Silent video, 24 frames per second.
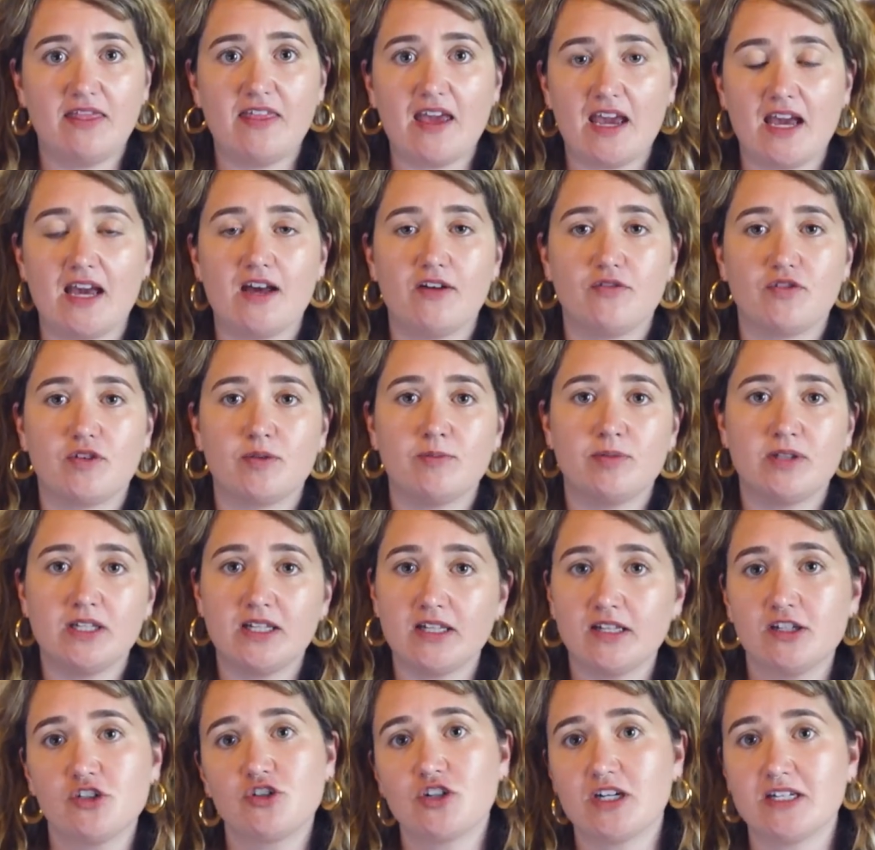they have
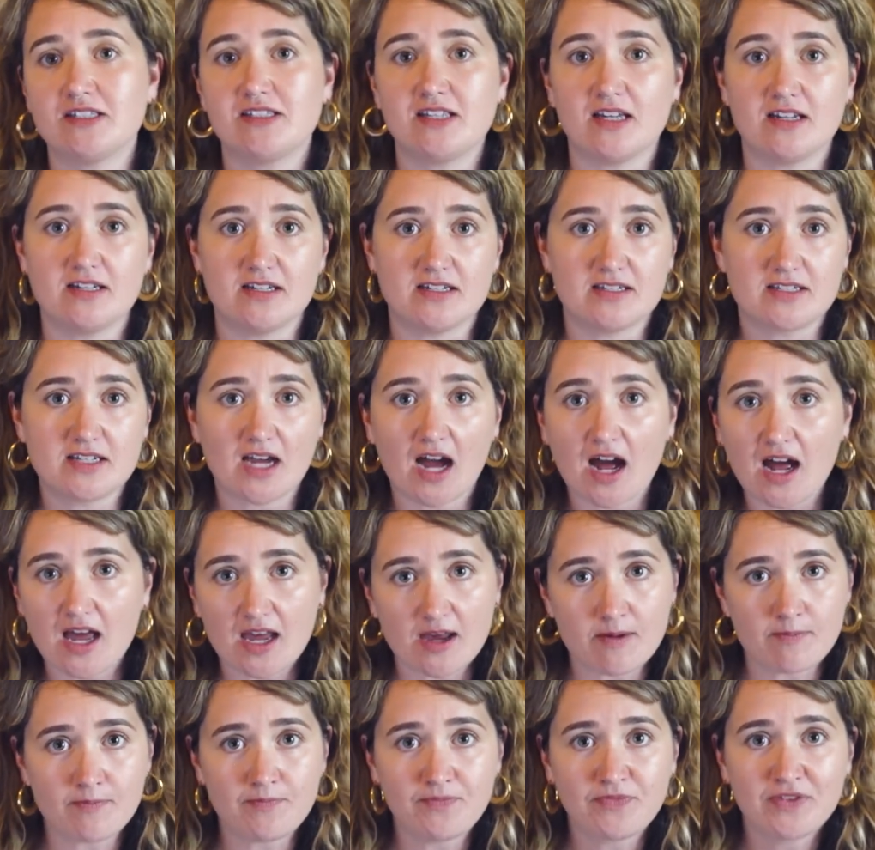completely transcended
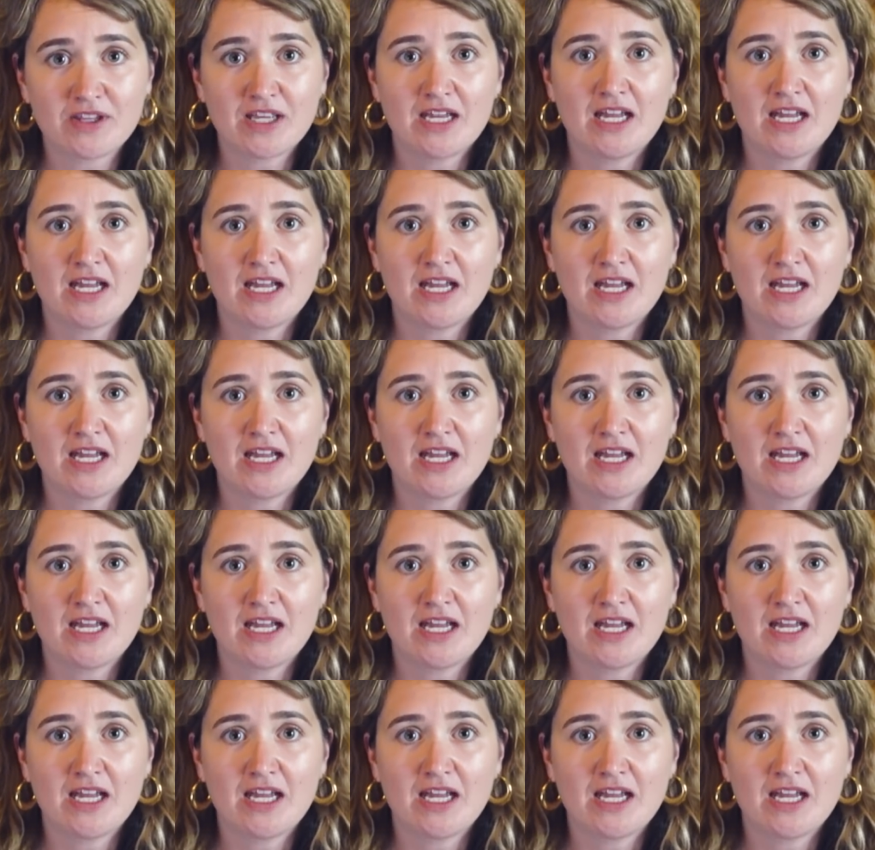time,